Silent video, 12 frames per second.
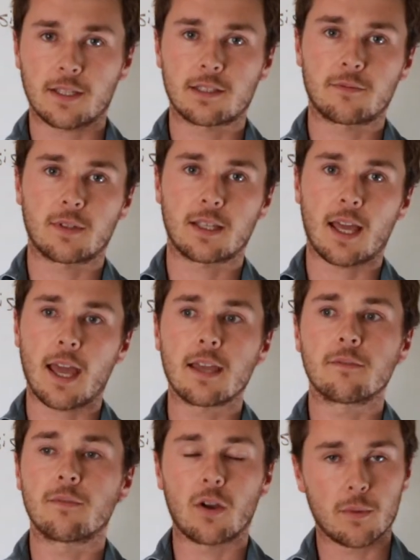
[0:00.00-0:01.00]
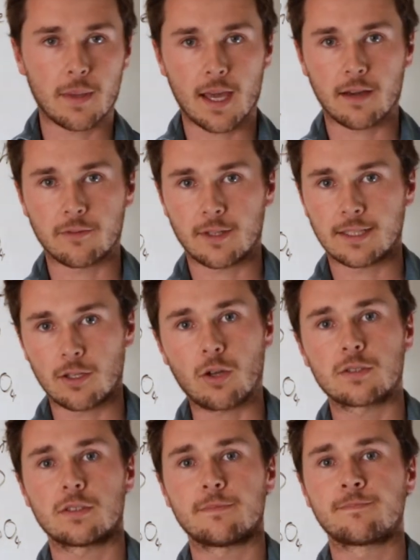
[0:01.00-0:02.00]
effectively a very powerful
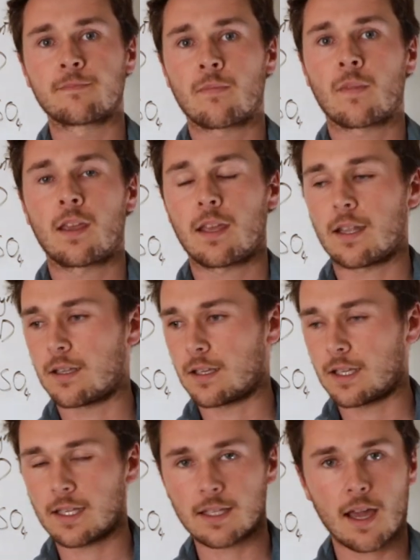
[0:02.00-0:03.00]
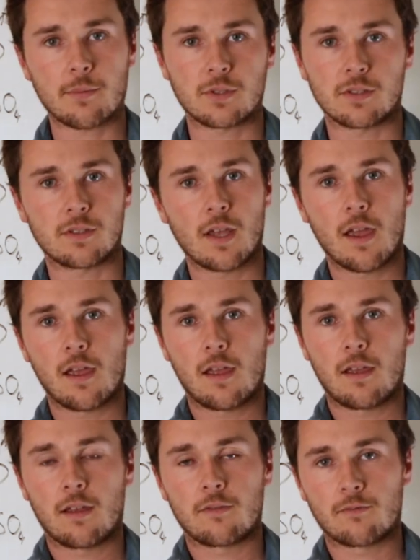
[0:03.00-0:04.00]
antioxidant, and it captures
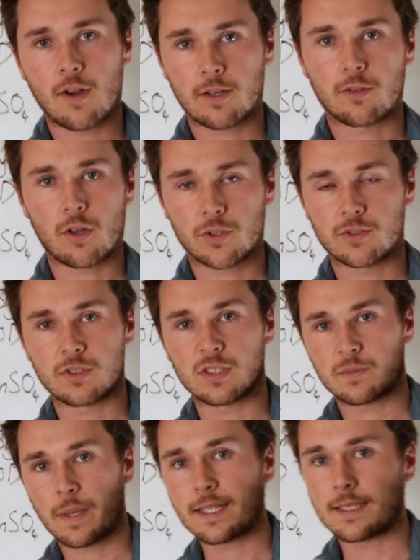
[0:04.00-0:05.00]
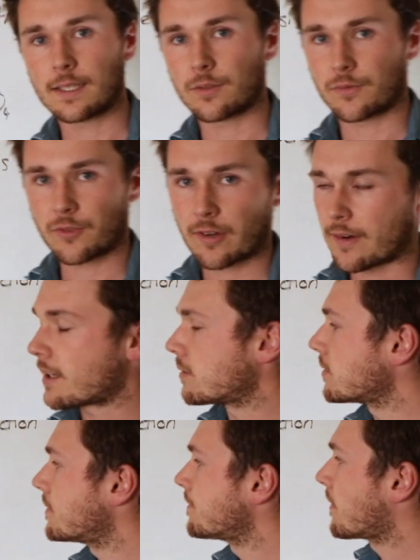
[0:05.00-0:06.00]
radical oxygen species or free
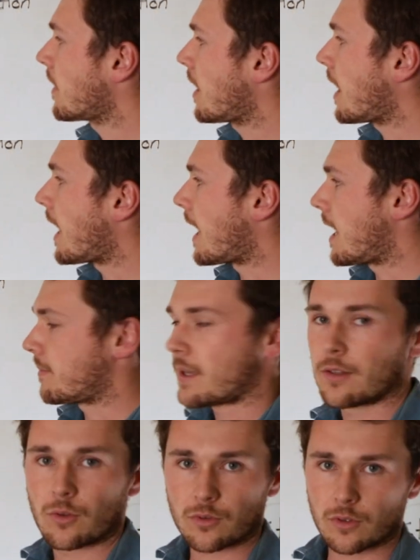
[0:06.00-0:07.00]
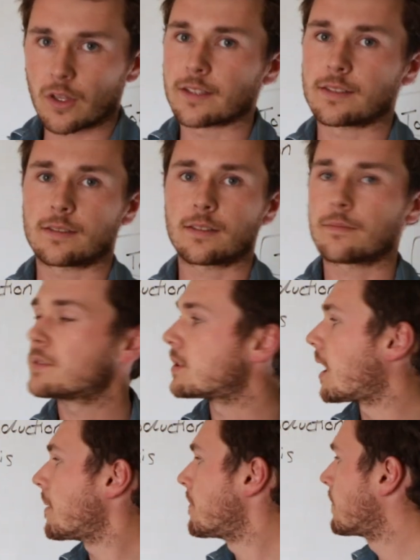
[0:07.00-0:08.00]
radicals and neutralizes them.
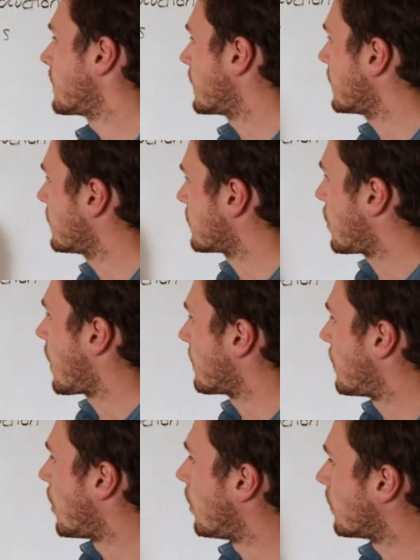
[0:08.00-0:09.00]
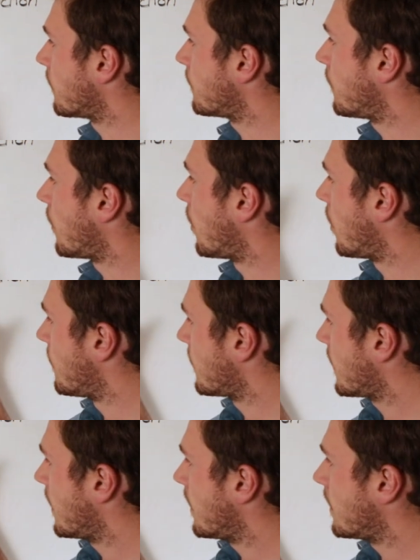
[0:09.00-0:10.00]
So this is quite important for
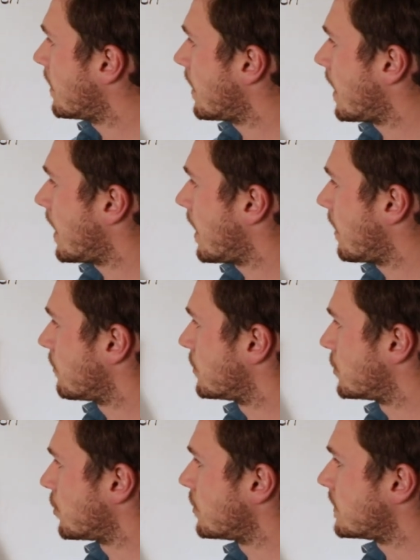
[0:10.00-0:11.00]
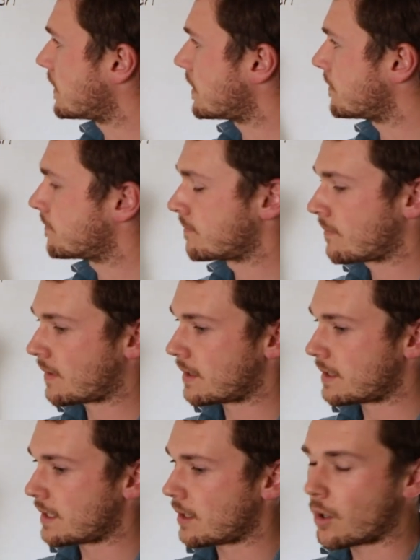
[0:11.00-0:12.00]
reducing
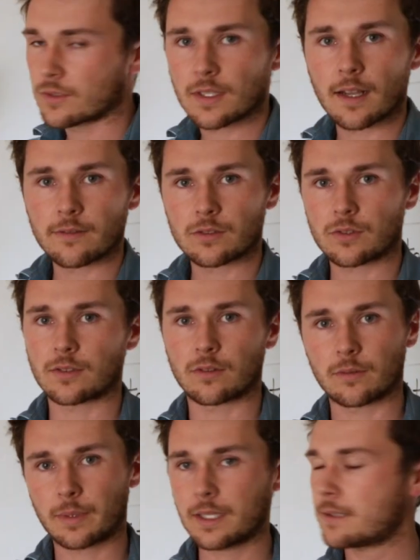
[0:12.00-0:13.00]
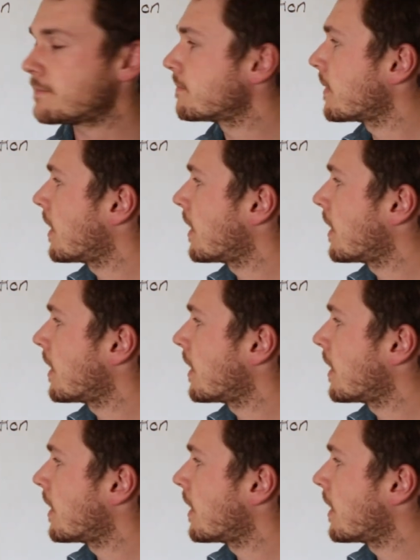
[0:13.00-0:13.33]
the oxidative stress on the plant,